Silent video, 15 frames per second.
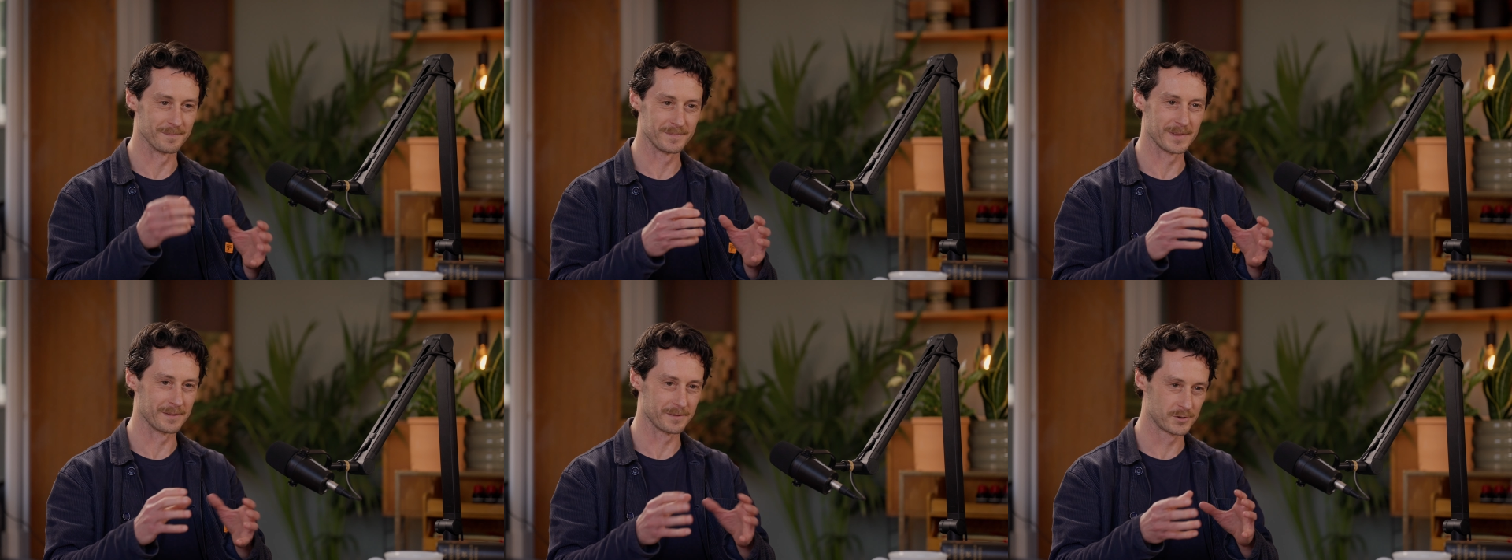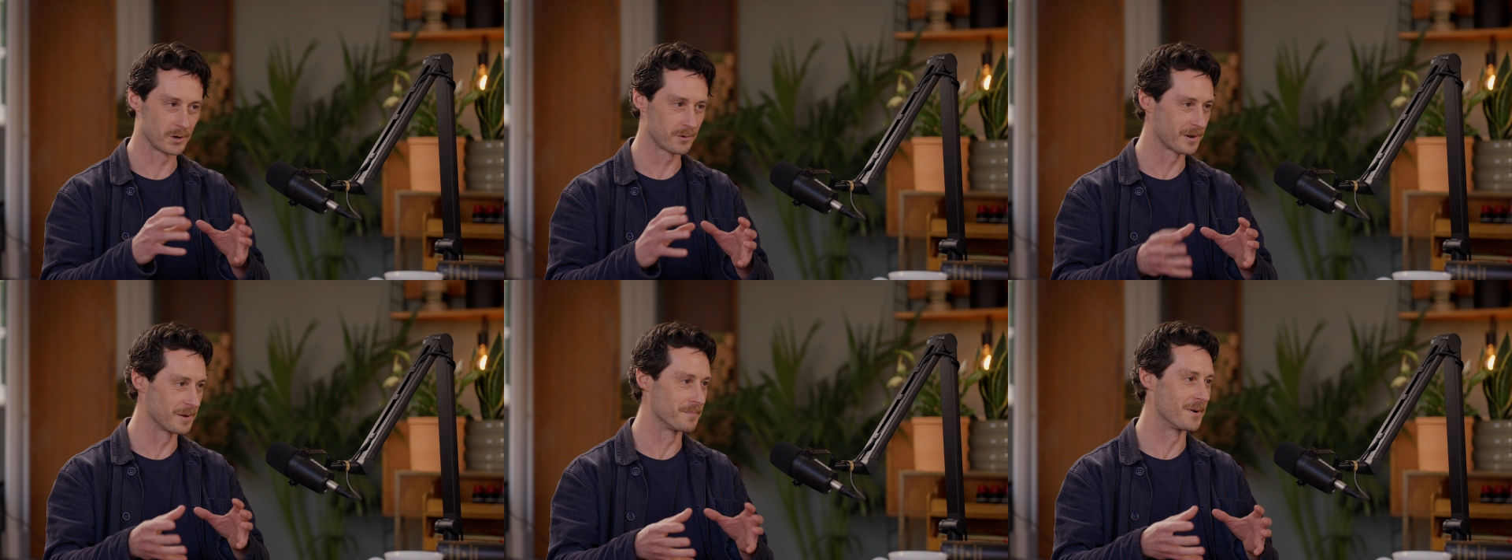It's
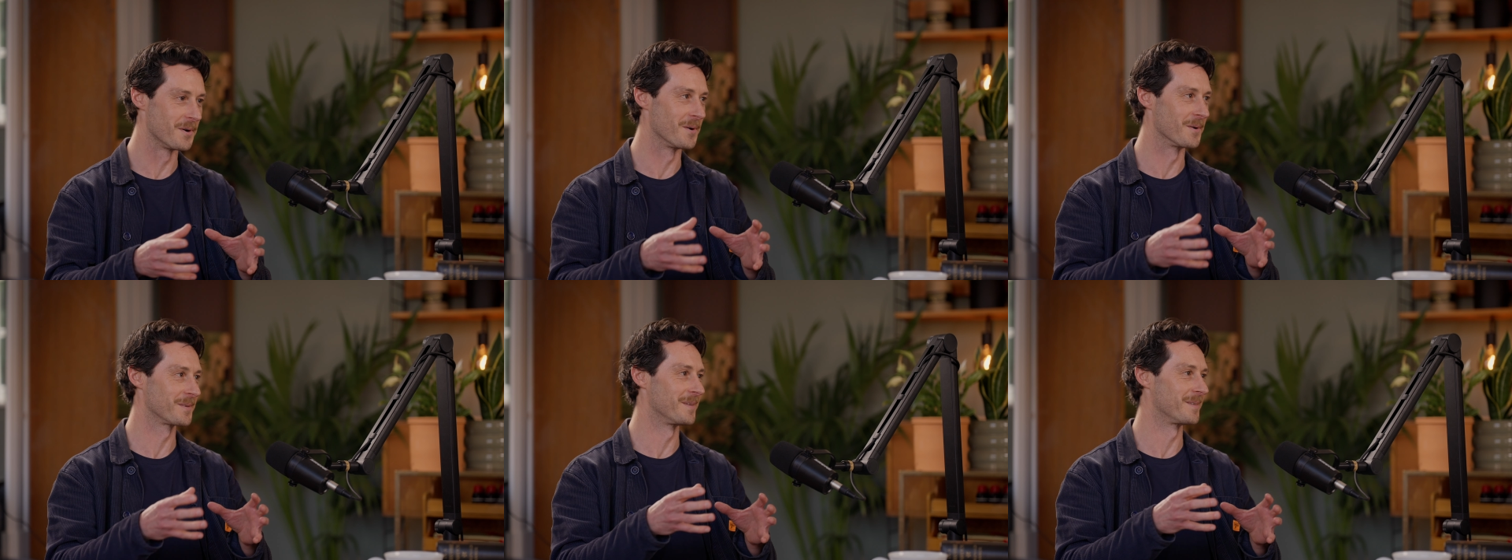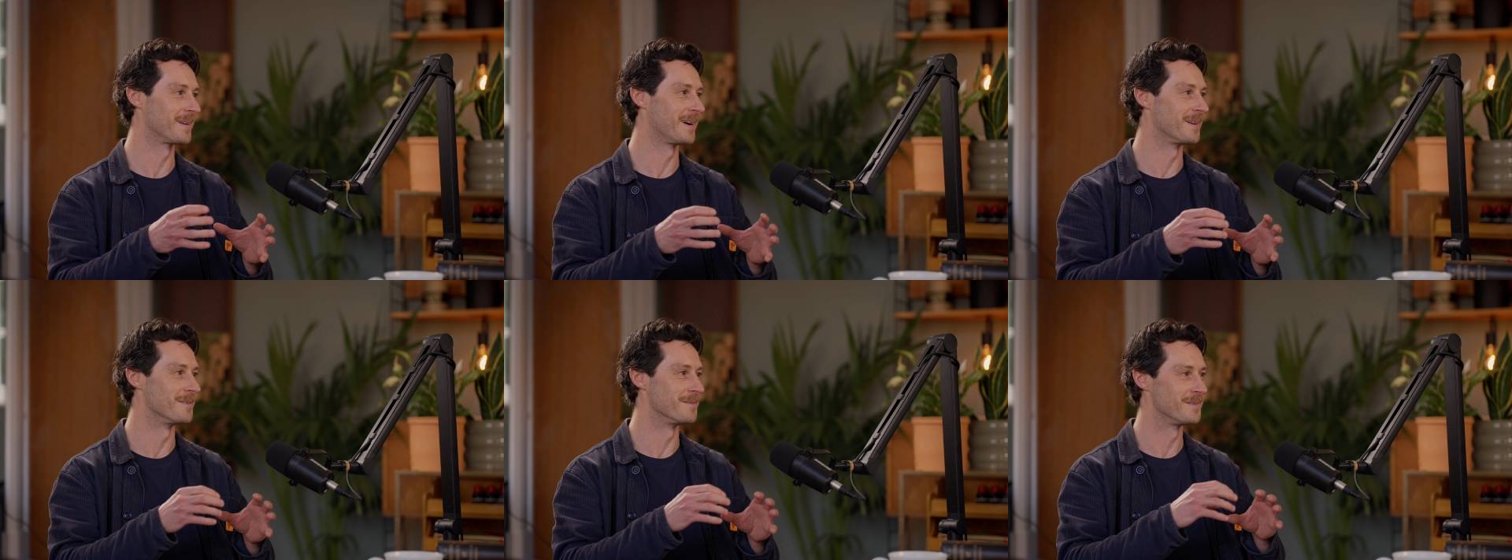chocolate box, it's
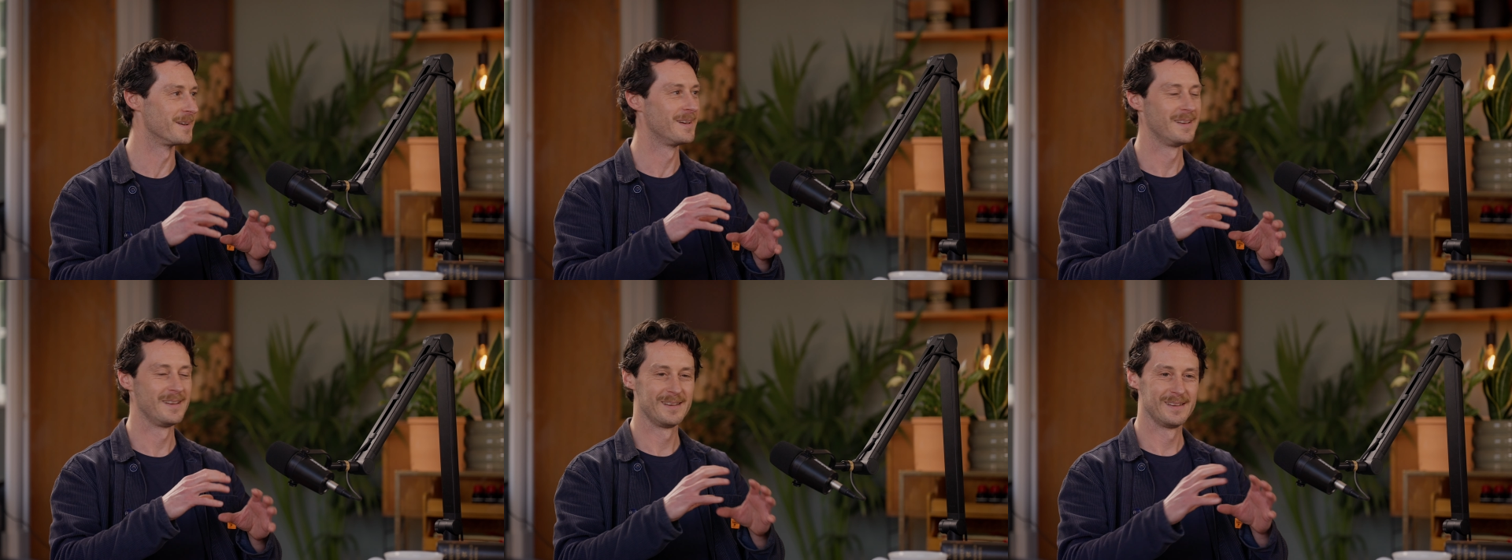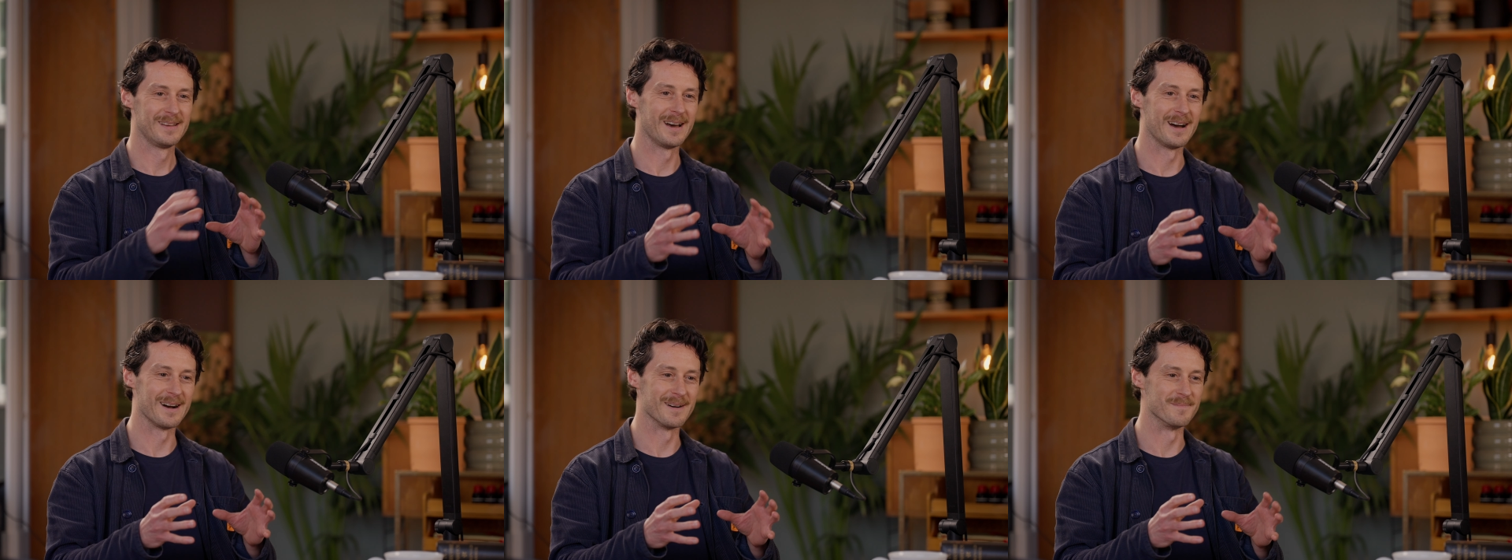kind of
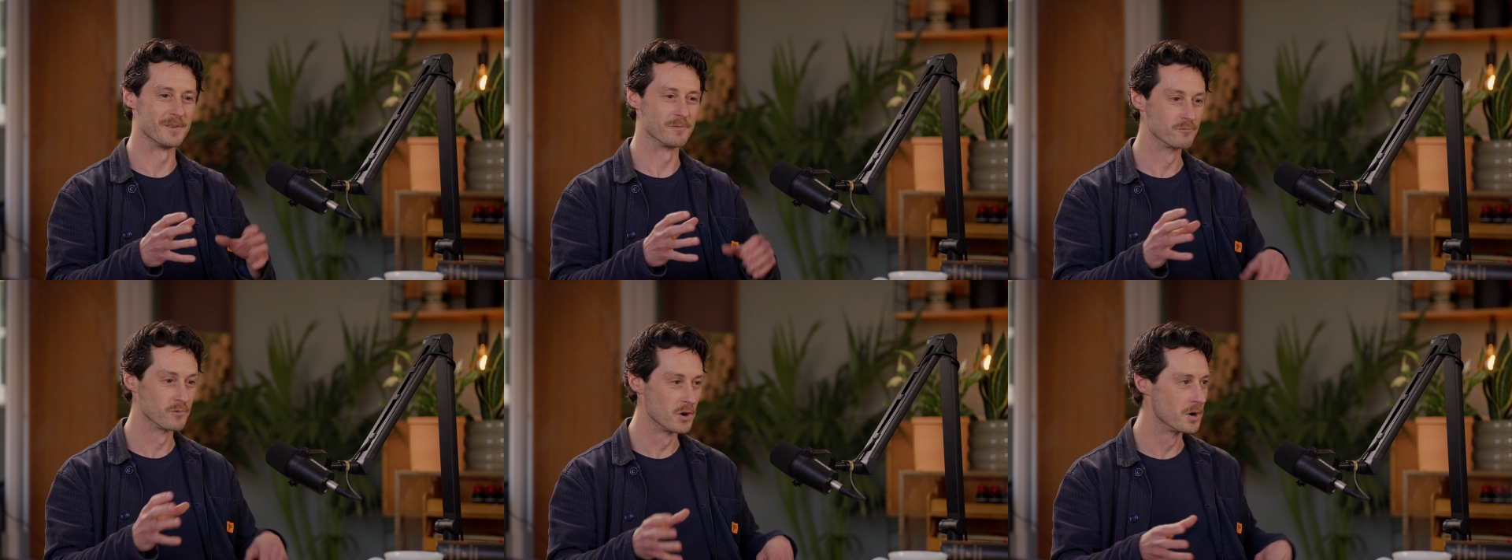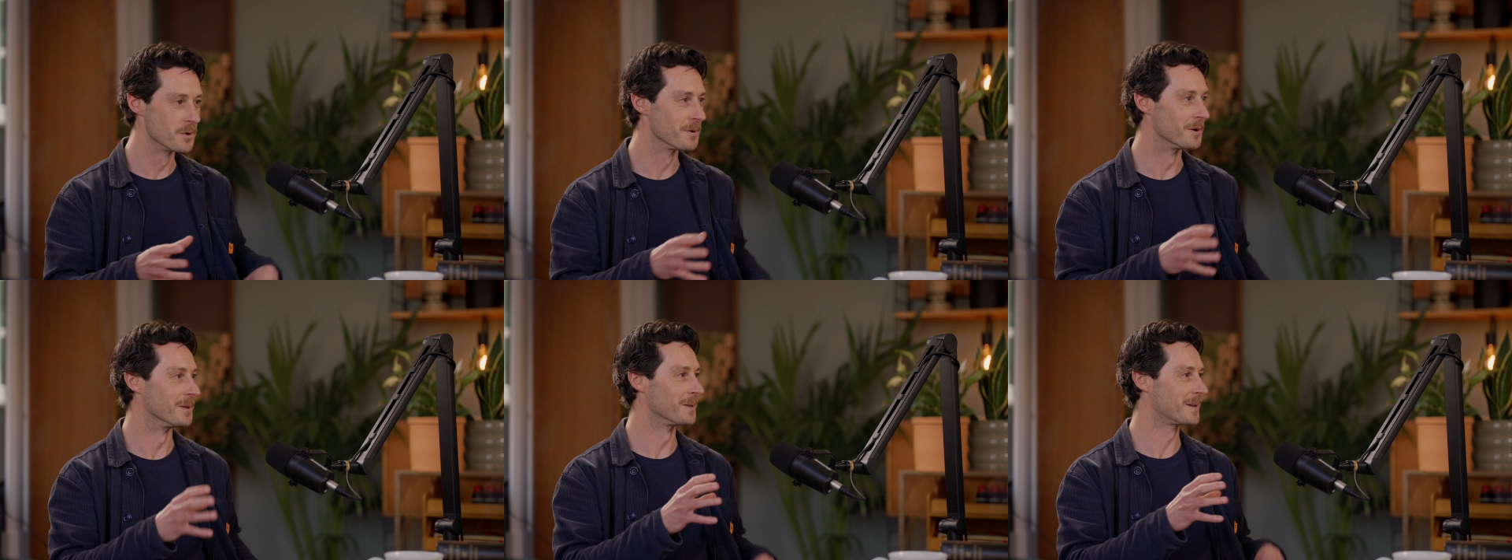
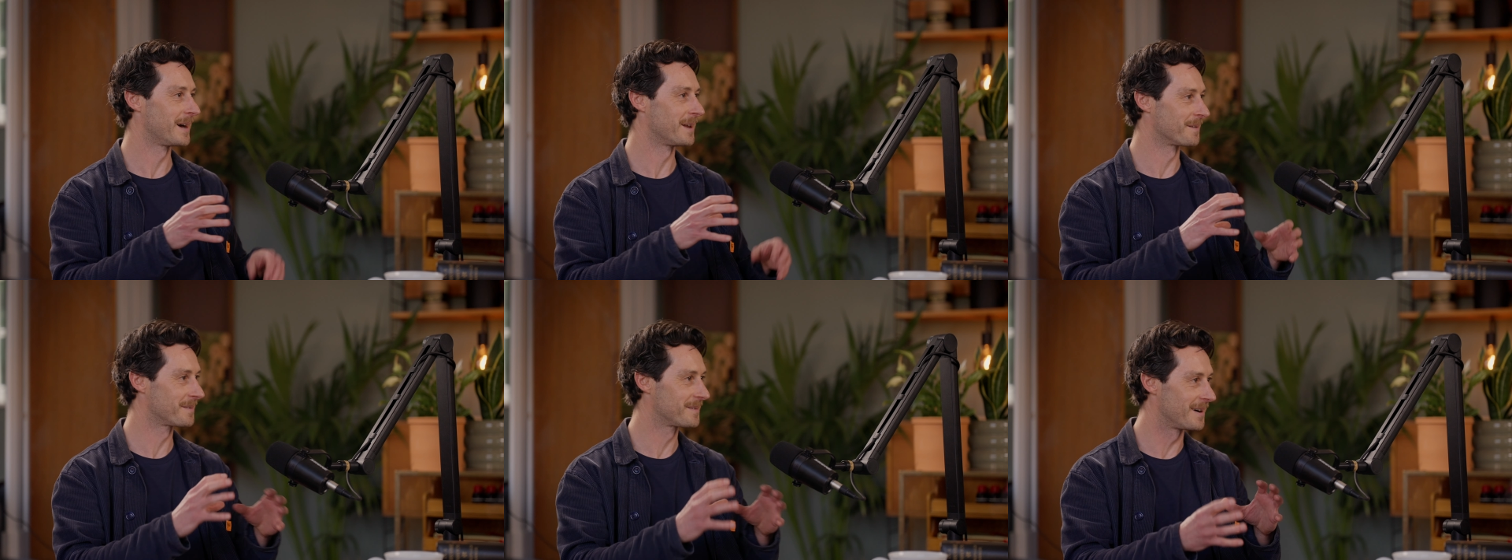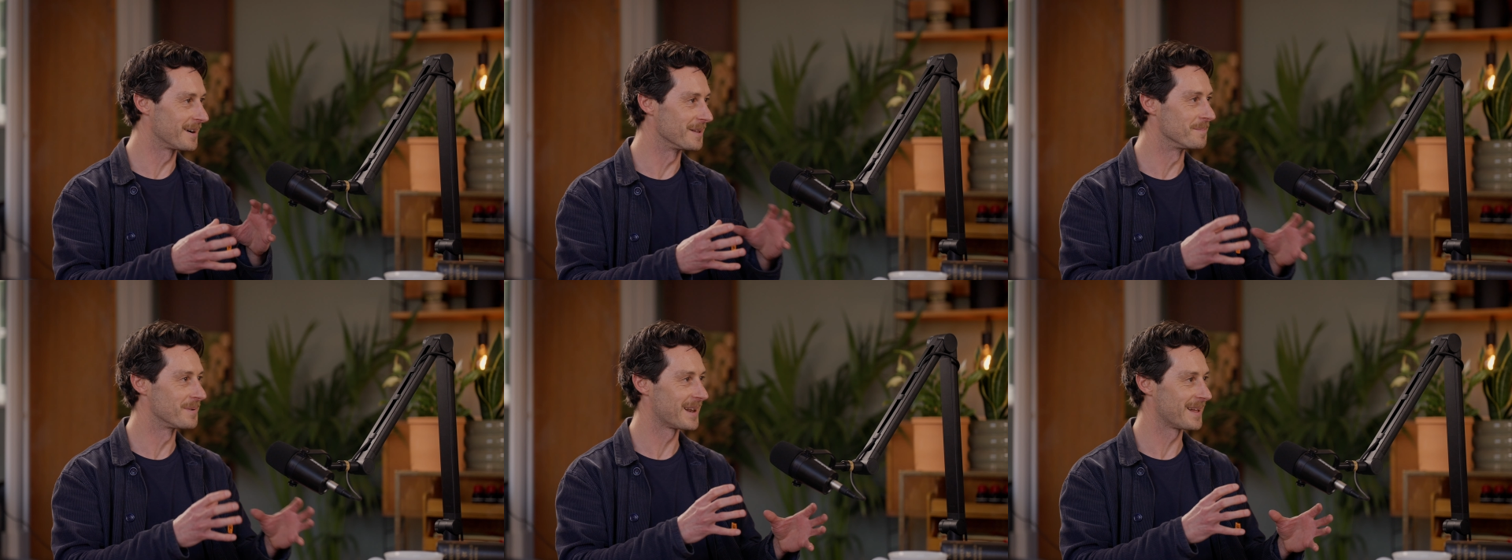rural kind of
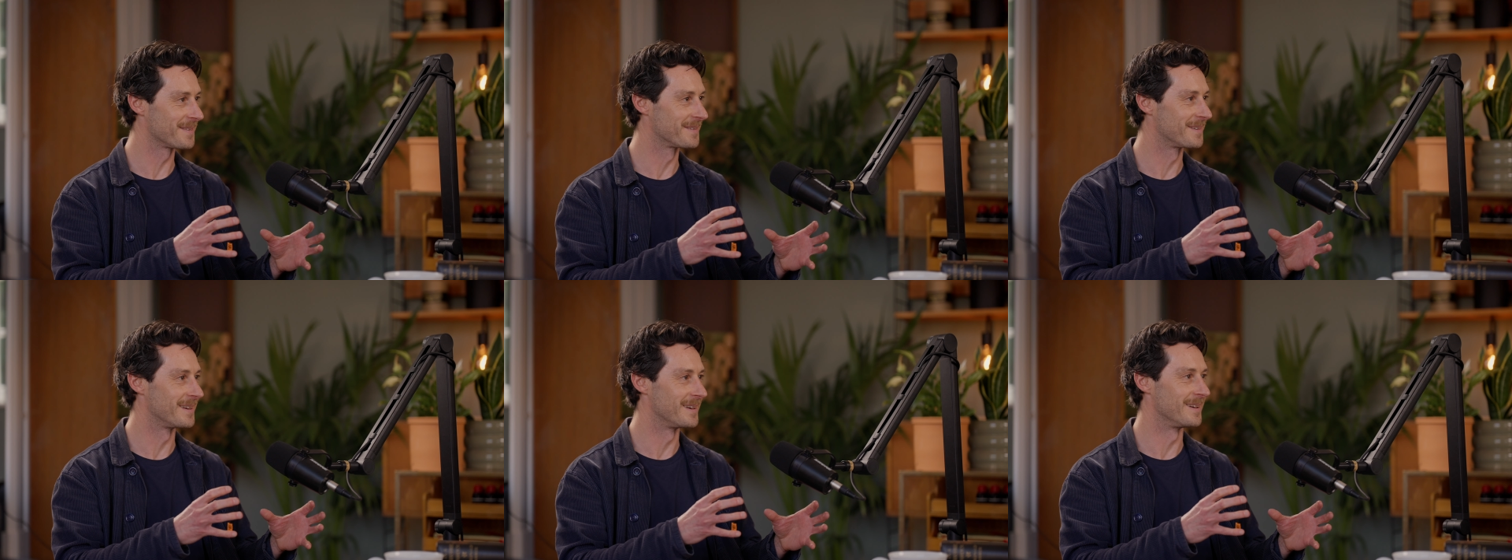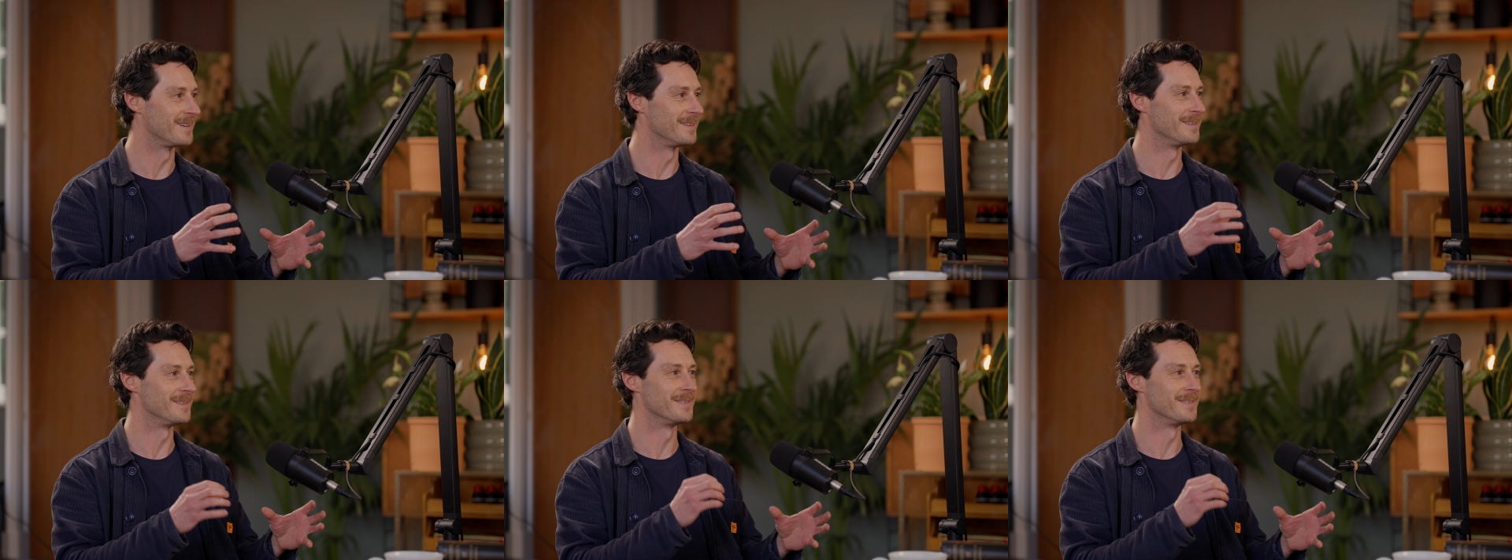style planting.